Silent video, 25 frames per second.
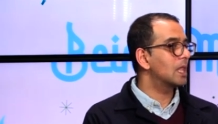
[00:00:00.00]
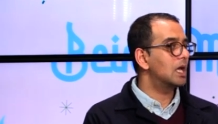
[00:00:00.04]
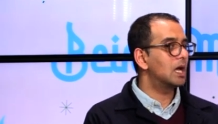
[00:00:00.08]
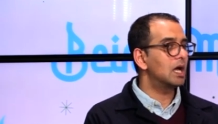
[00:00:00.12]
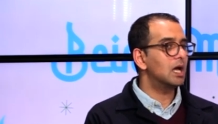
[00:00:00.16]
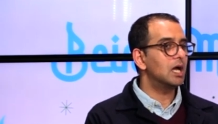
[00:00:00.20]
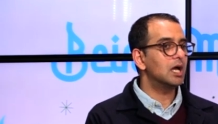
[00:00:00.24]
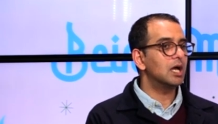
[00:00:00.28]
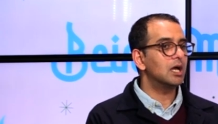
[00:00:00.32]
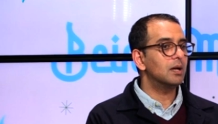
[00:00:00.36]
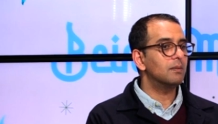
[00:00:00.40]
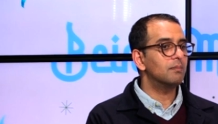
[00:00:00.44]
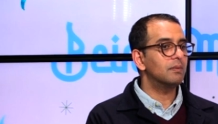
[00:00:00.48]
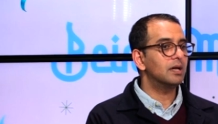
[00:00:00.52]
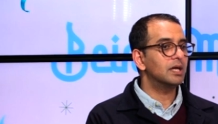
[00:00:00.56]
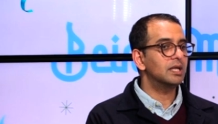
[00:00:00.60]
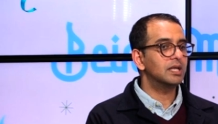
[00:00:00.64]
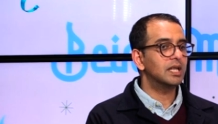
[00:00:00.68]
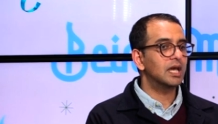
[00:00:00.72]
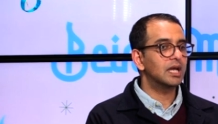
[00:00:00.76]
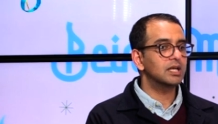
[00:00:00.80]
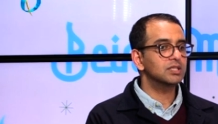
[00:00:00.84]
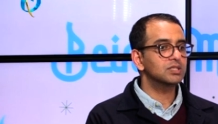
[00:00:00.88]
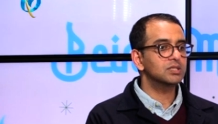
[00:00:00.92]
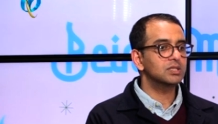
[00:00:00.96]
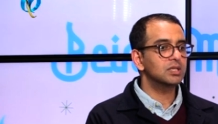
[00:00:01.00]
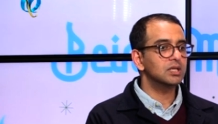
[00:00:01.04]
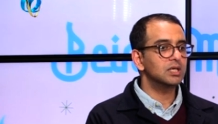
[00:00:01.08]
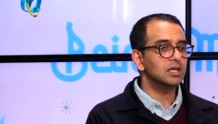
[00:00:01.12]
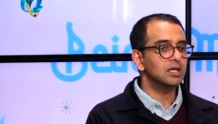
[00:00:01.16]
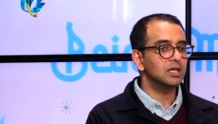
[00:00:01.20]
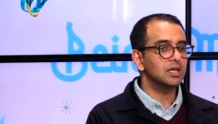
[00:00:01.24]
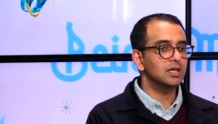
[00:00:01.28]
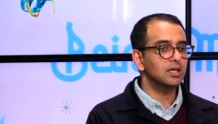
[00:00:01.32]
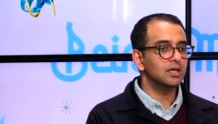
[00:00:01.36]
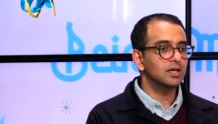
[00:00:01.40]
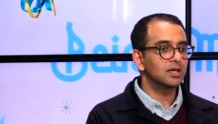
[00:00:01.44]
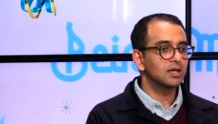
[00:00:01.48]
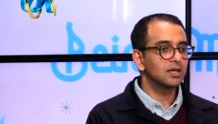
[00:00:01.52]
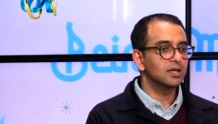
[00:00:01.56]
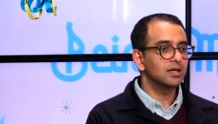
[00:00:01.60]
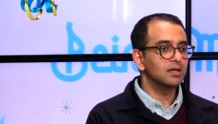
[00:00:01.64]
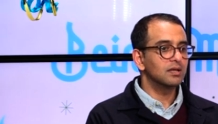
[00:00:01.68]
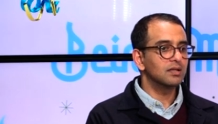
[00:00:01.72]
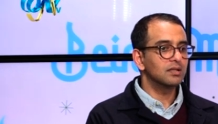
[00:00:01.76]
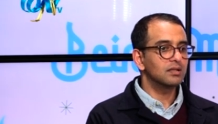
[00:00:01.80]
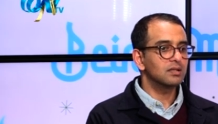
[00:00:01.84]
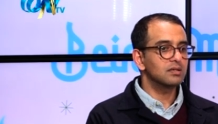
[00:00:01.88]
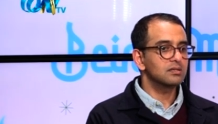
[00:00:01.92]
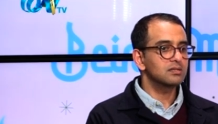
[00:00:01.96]
And actually,
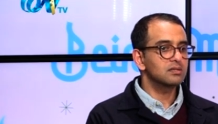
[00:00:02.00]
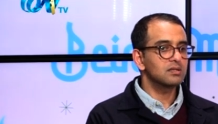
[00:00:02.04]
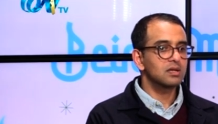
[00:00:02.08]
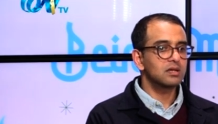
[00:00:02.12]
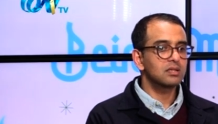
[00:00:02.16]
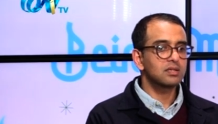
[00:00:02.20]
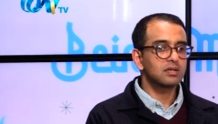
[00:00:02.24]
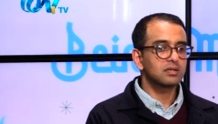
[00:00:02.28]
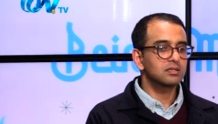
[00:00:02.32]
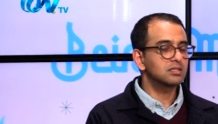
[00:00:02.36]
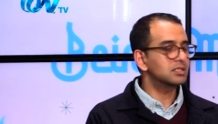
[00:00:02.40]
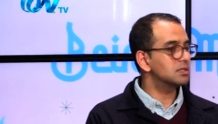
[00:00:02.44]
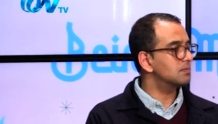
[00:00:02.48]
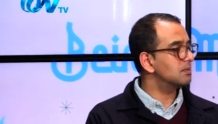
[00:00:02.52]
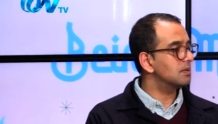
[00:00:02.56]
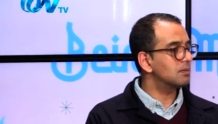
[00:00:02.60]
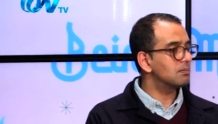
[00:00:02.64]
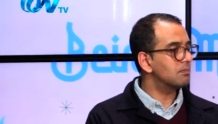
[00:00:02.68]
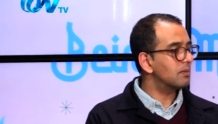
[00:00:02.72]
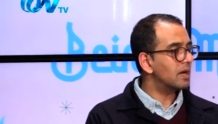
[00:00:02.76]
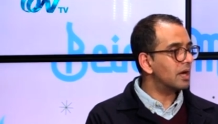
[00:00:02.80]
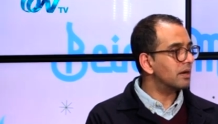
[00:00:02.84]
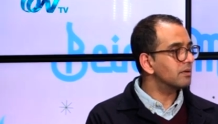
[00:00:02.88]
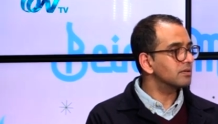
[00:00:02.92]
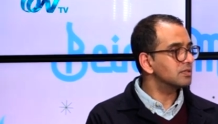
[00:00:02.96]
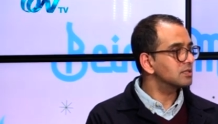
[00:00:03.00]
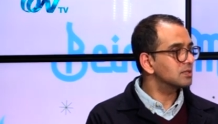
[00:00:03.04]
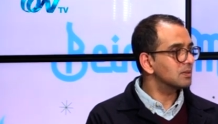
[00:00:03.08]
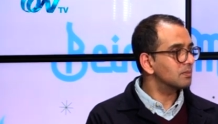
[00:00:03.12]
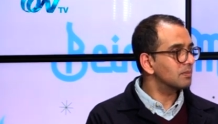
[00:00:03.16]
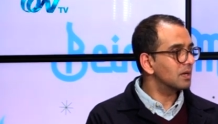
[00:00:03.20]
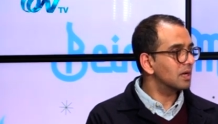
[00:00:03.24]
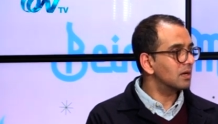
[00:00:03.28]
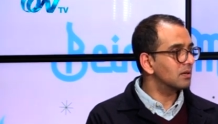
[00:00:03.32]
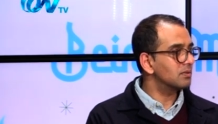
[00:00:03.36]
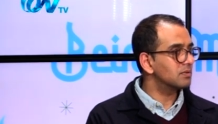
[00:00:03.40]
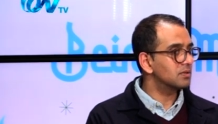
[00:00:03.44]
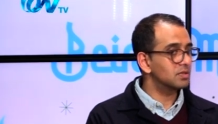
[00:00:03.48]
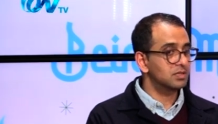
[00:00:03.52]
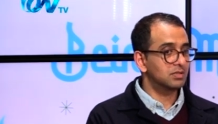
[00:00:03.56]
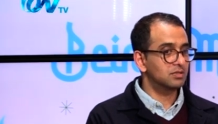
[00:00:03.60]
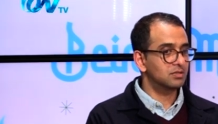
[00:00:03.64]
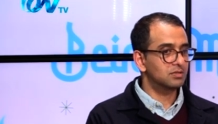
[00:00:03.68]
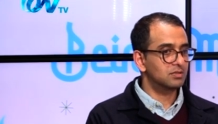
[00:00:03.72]
there's nothing to be embarrassed about.